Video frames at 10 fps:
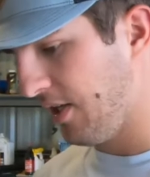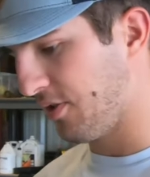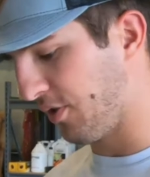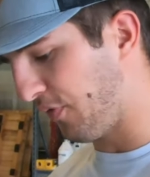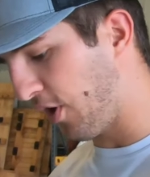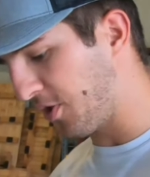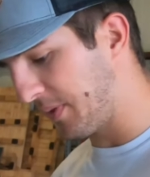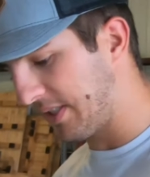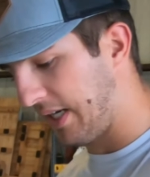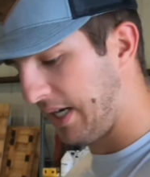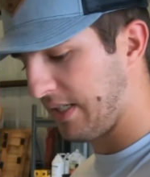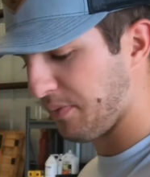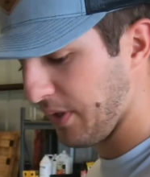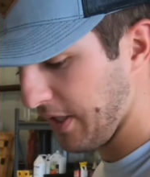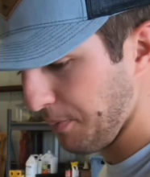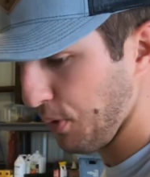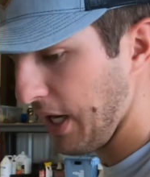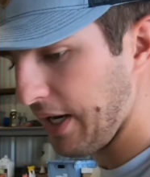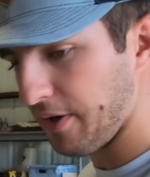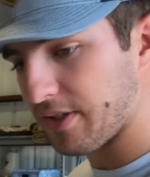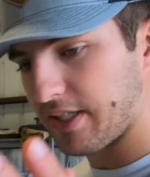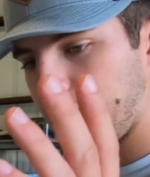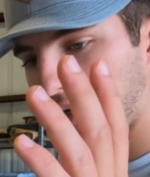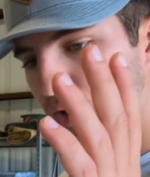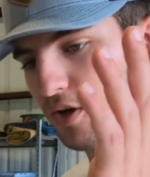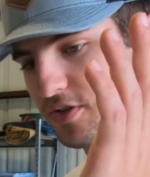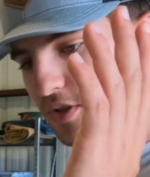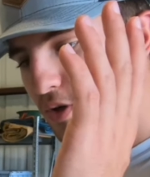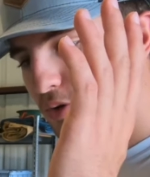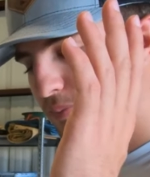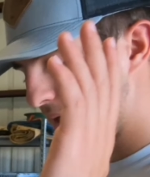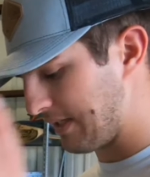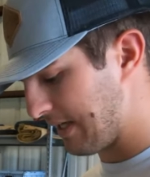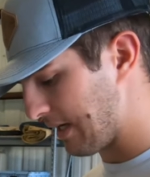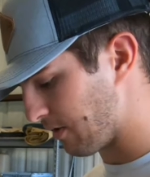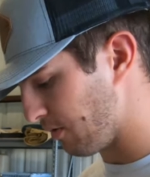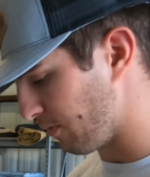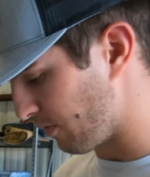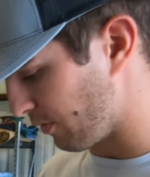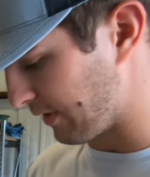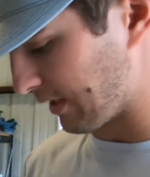So as far as besides really the pliers and also my tackle, only